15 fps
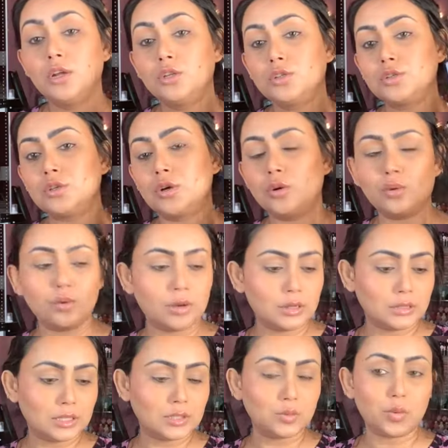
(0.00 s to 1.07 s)
So
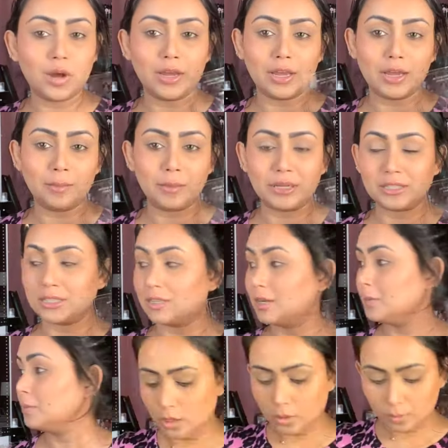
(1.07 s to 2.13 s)
that's why I picked it
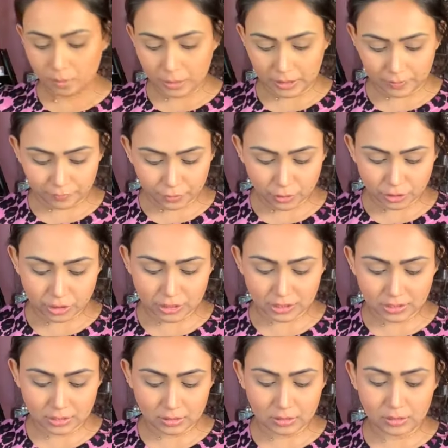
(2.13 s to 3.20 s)
up. But if you're
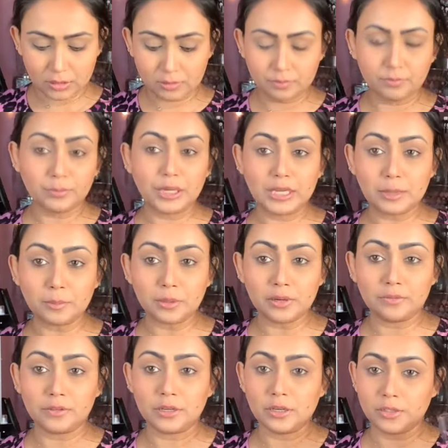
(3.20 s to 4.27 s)
just a makeup
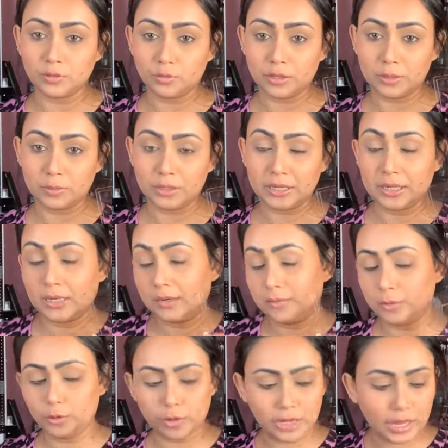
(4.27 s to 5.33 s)
lover and you want to pick it up,
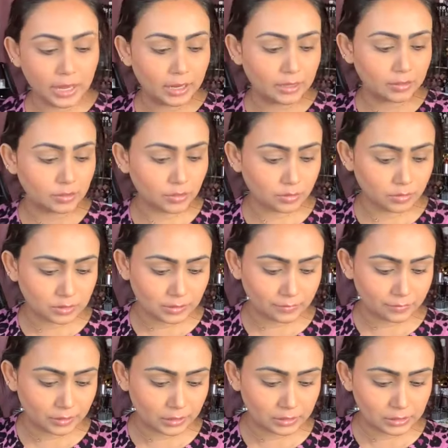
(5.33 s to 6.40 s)
you can,
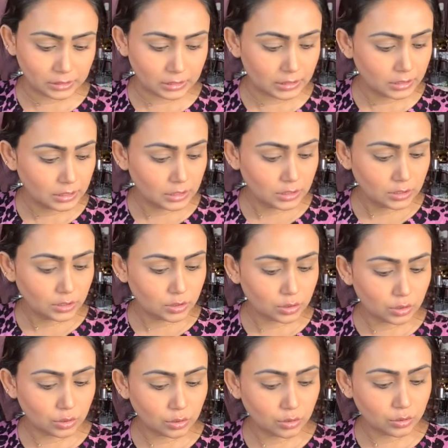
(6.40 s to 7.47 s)
definitely.
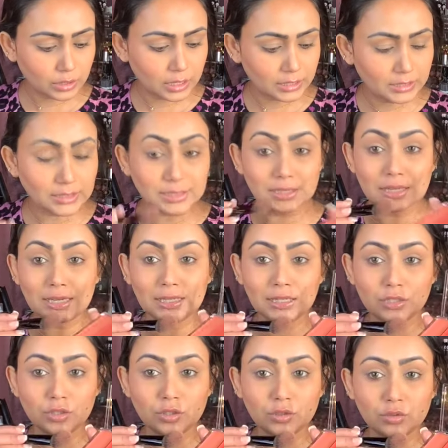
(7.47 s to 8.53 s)
So kind of
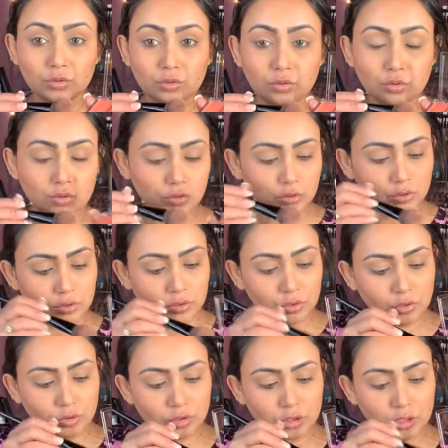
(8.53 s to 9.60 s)
excited to
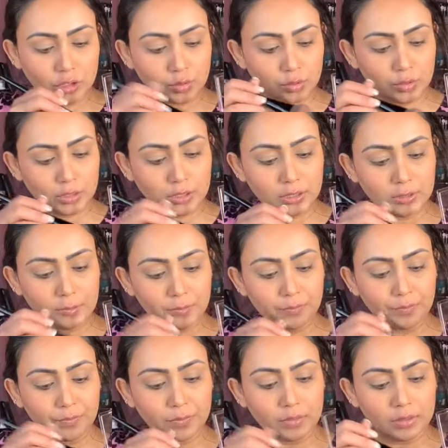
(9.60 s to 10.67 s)
use this one,
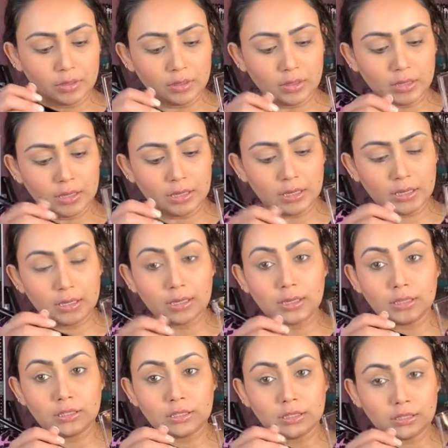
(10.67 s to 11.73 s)

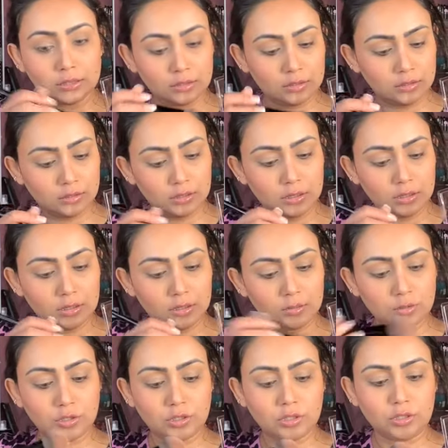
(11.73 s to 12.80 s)
and I'm
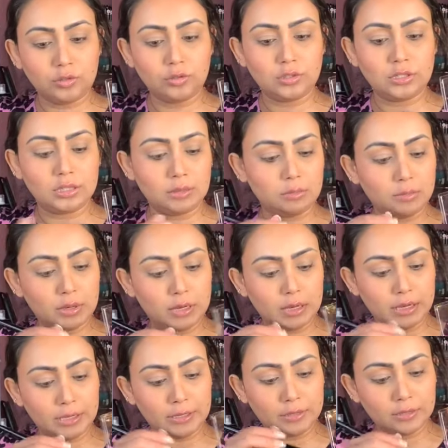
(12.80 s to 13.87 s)
just using
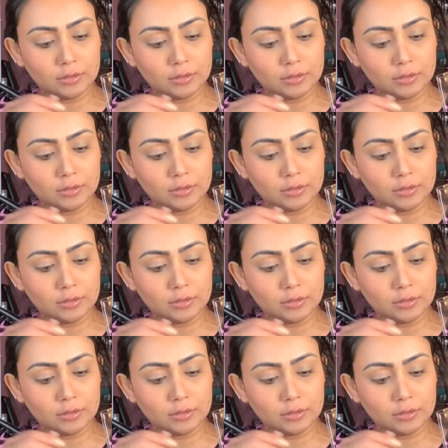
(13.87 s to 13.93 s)
my,